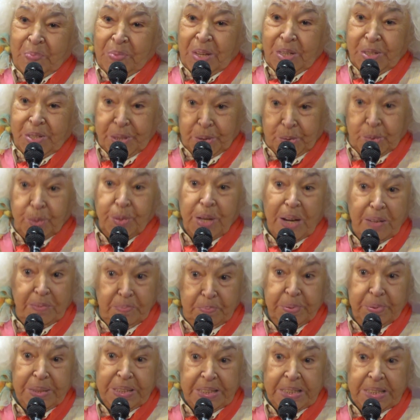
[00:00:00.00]
She could have
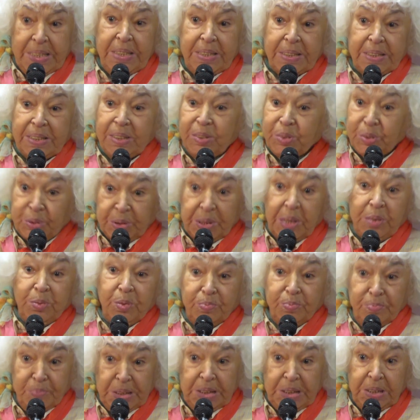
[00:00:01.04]
been here instead
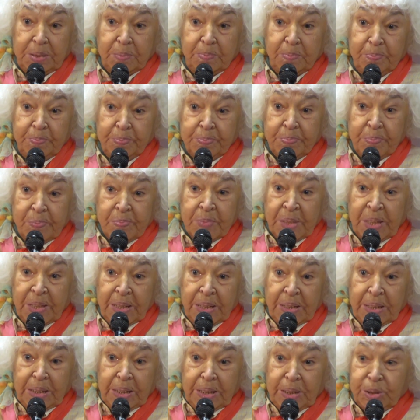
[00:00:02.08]
of me.
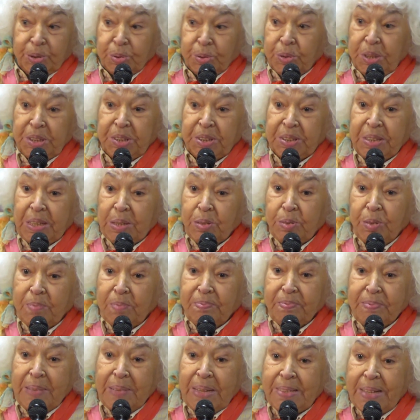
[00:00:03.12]
So it's not a
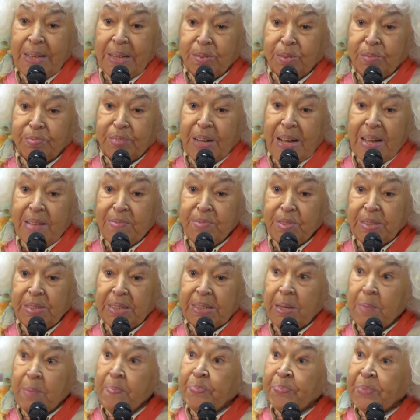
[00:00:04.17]
matter of having
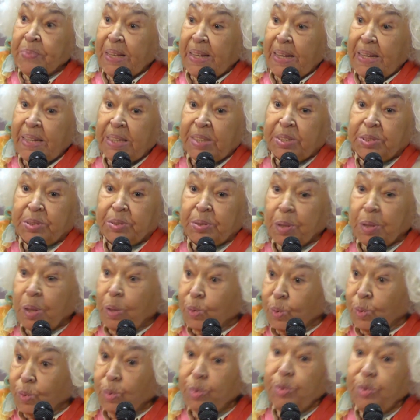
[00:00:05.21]

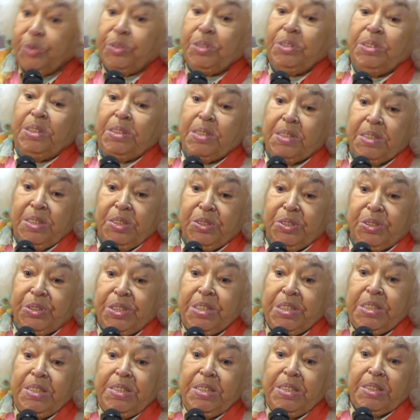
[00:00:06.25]
extraordinary
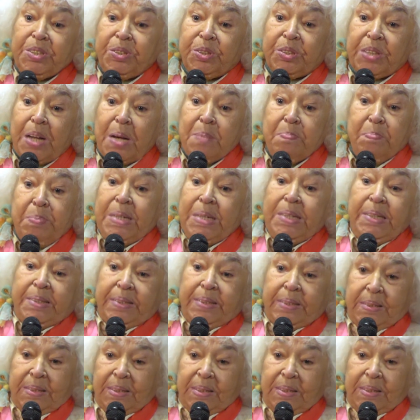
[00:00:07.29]
genius abilities.